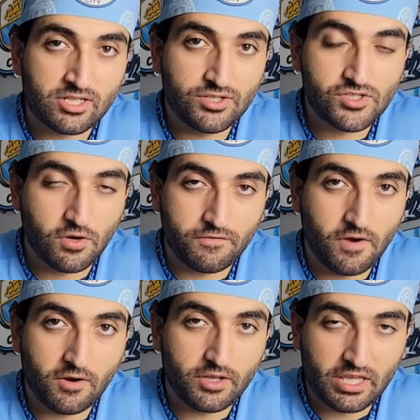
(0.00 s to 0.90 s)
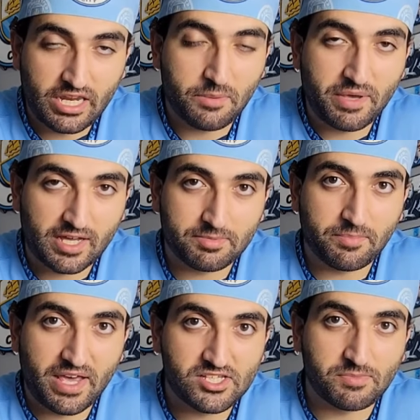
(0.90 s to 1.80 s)
good so far. You need to pick up the
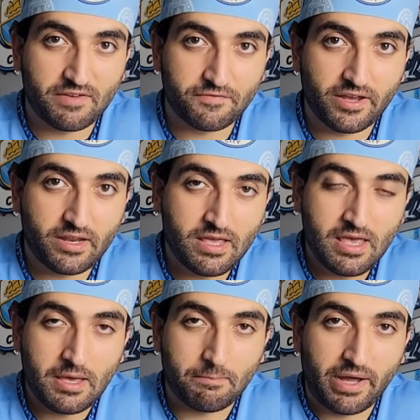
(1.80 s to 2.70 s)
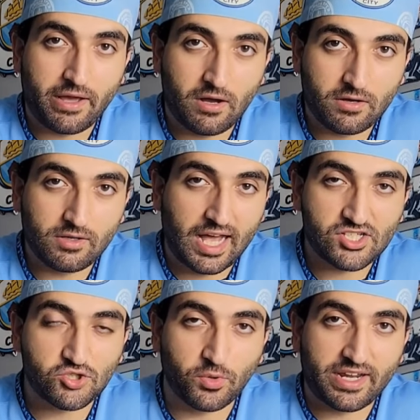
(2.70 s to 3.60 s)
pace, my friend. My uncle, I
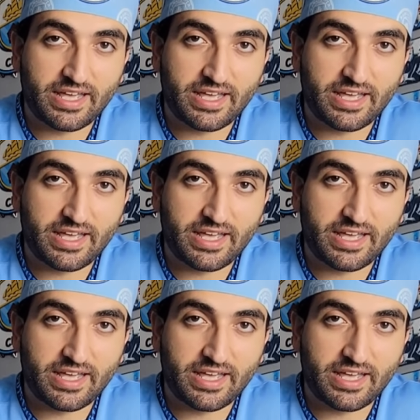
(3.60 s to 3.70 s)
swear to